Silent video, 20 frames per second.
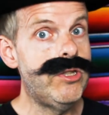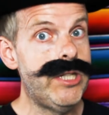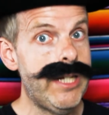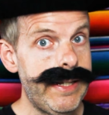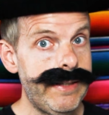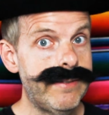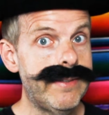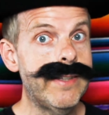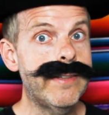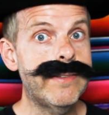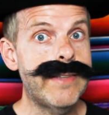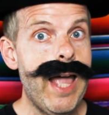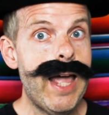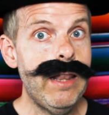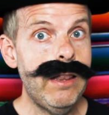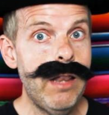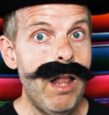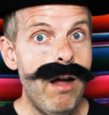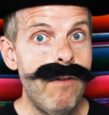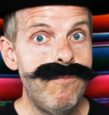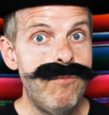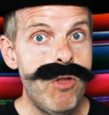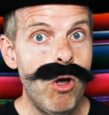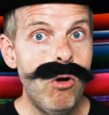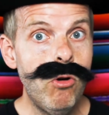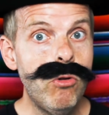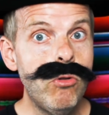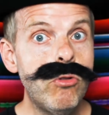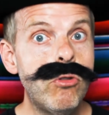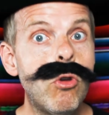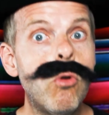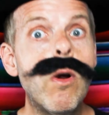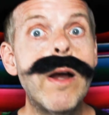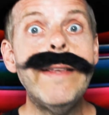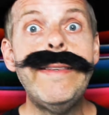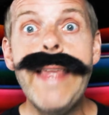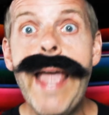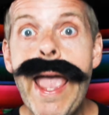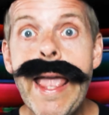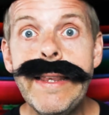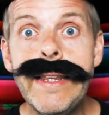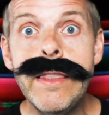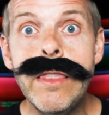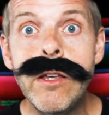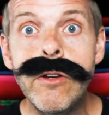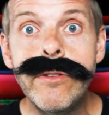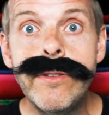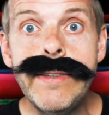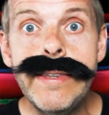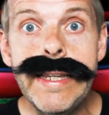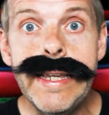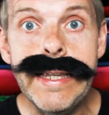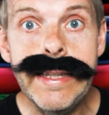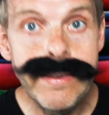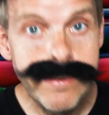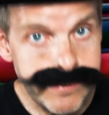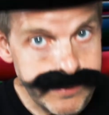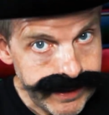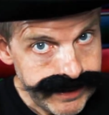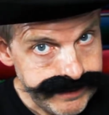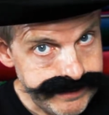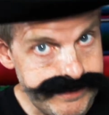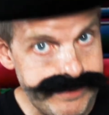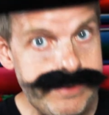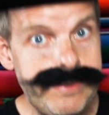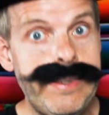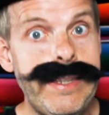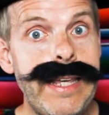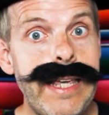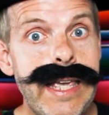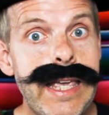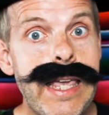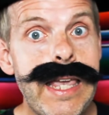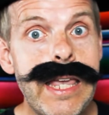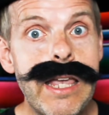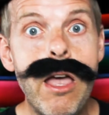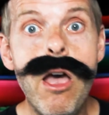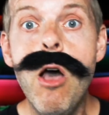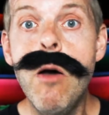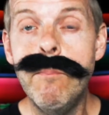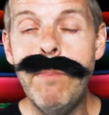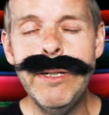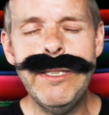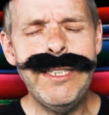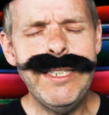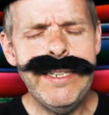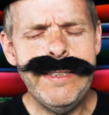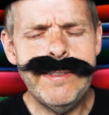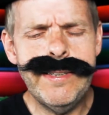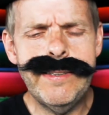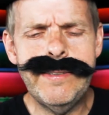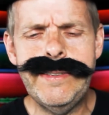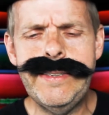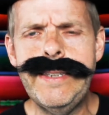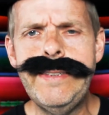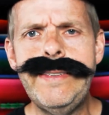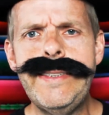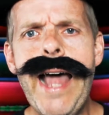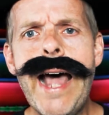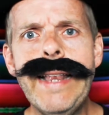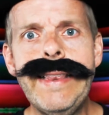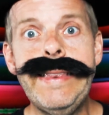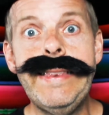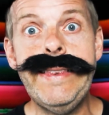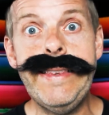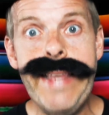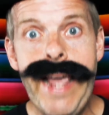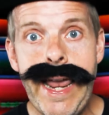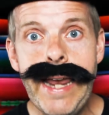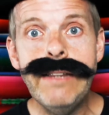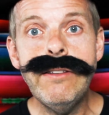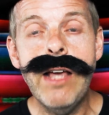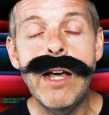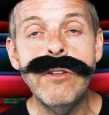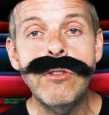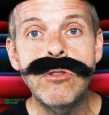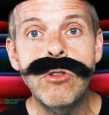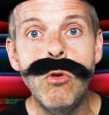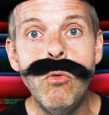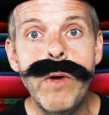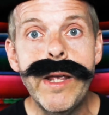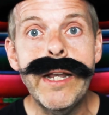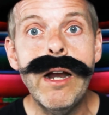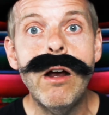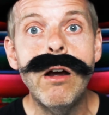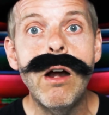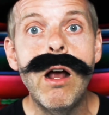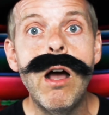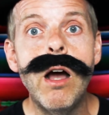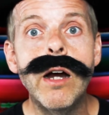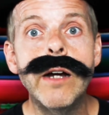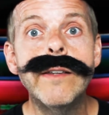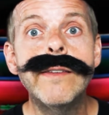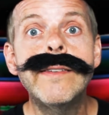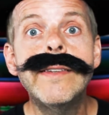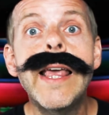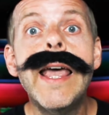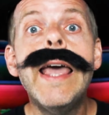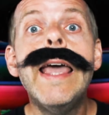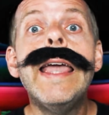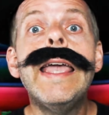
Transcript: Jesus not love those who are dead in their sins? See, but Jesus does not date us to win our hearts.